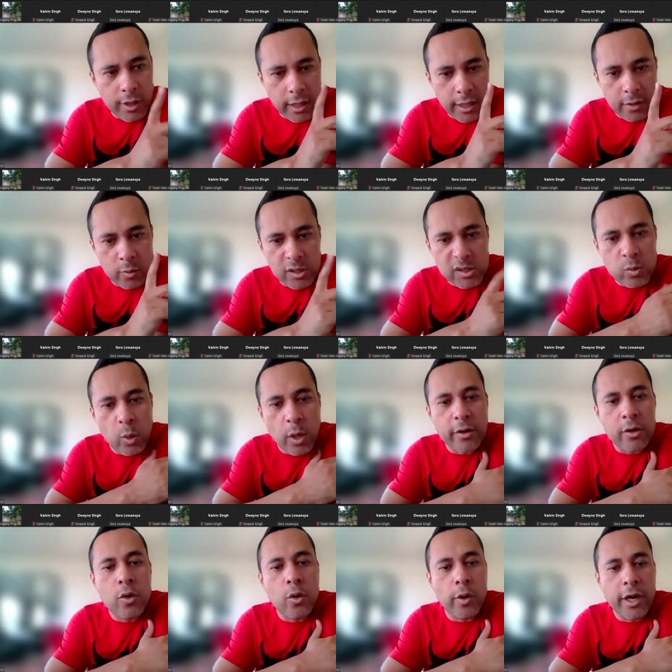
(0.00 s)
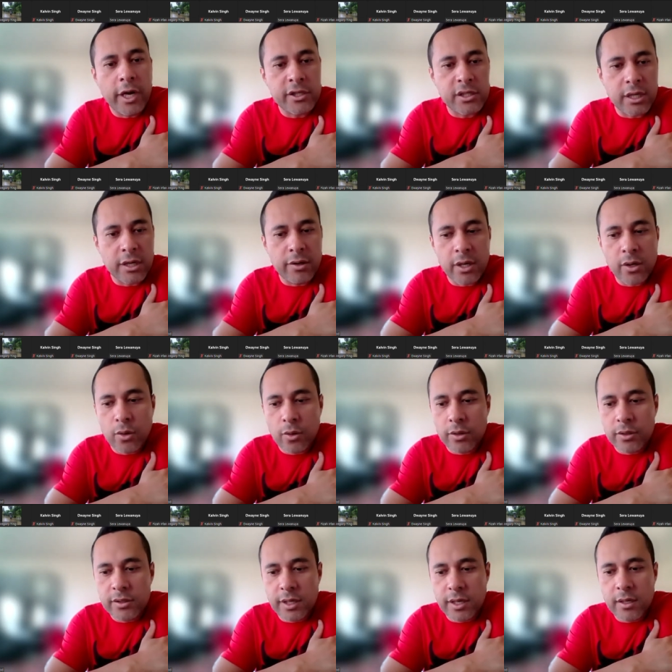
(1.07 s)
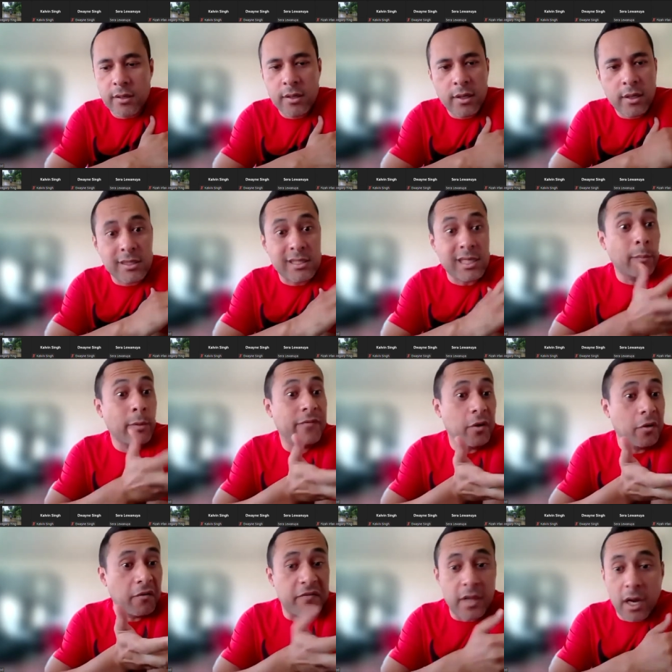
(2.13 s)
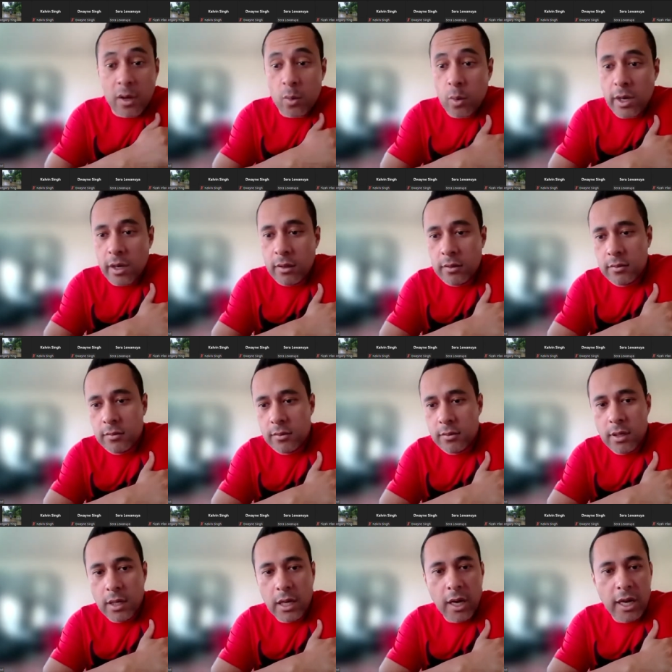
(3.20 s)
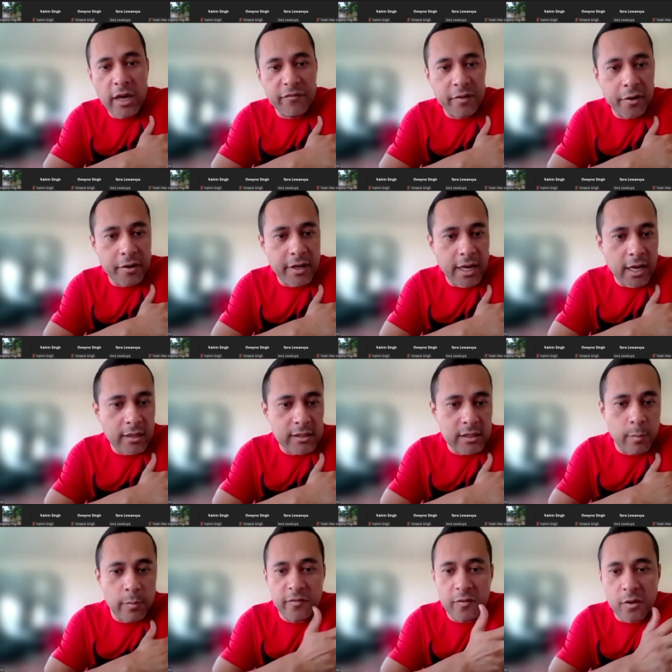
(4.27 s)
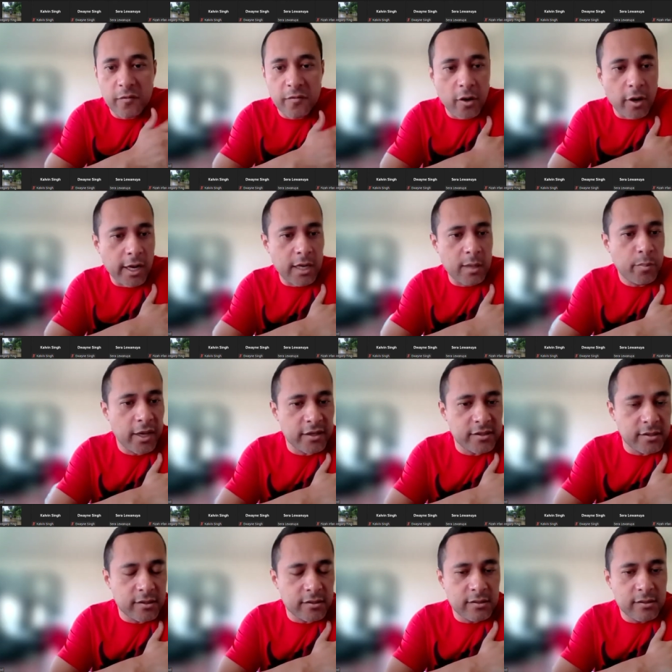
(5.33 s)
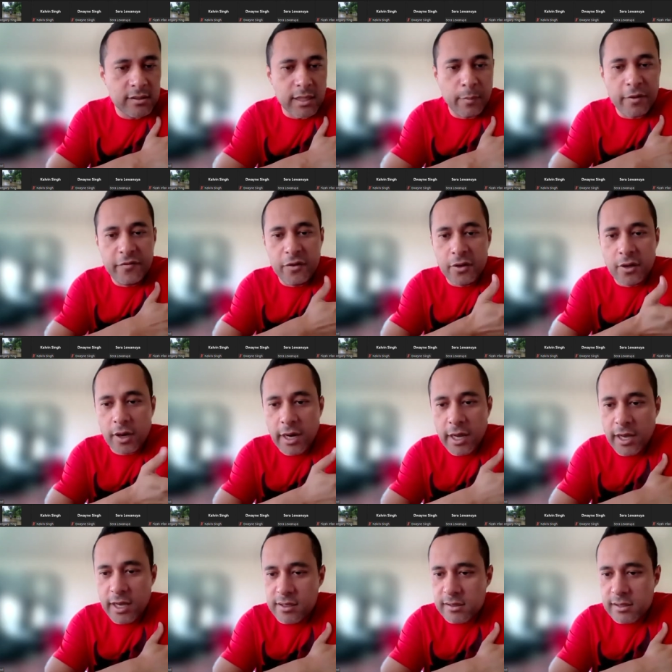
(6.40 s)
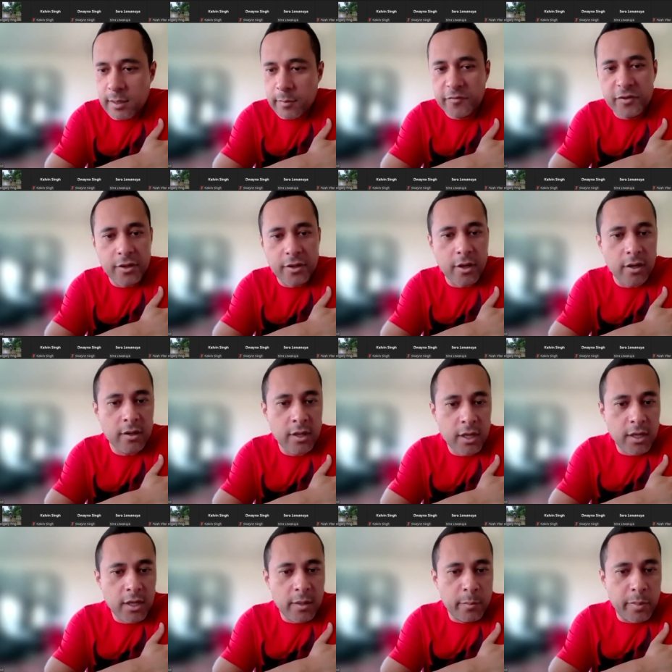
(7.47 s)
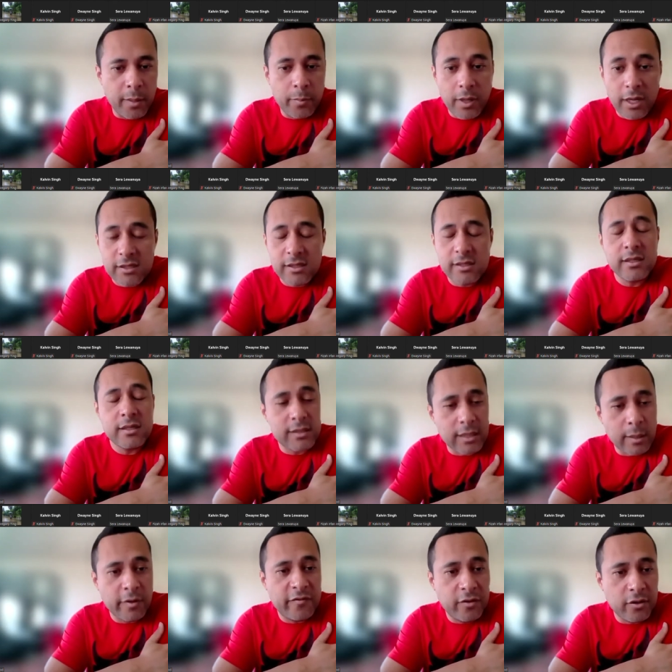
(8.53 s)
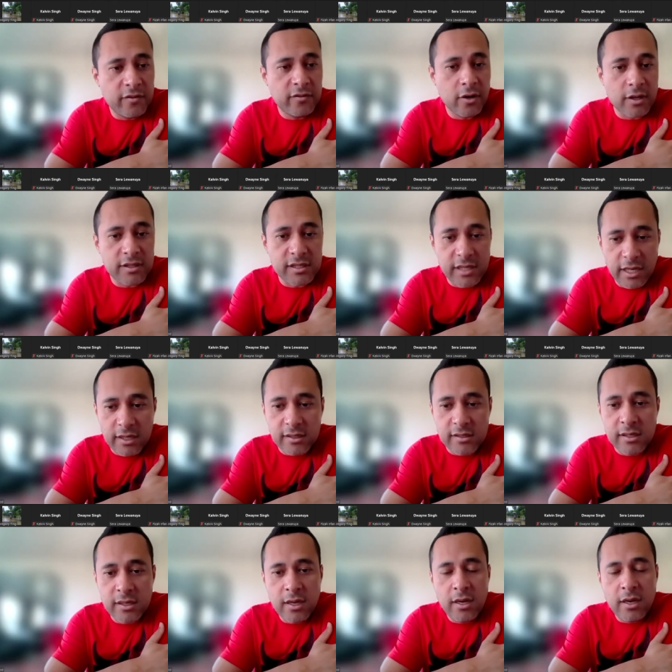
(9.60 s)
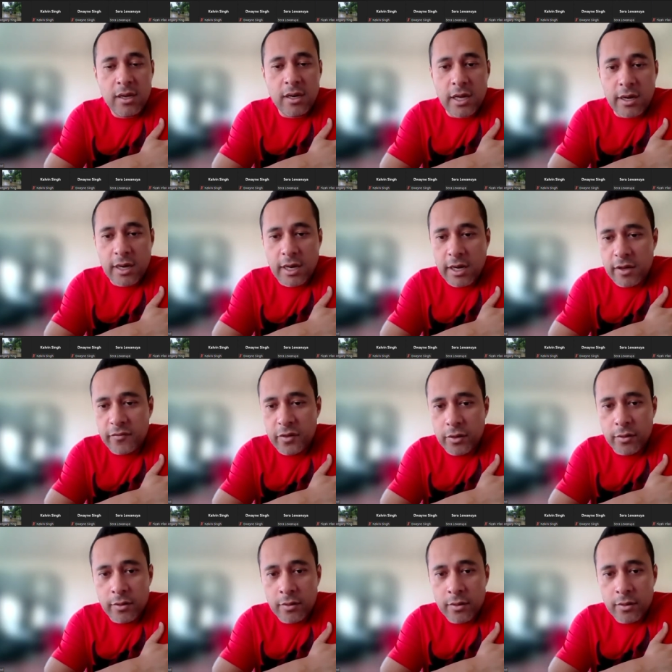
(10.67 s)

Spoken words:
just one core engineering course. Yeah, some of you have done well. I have no doubt. Some of you have got A pluses, some of you got A's, some of you got B pluses, and some of you have got C's. Now, none of you,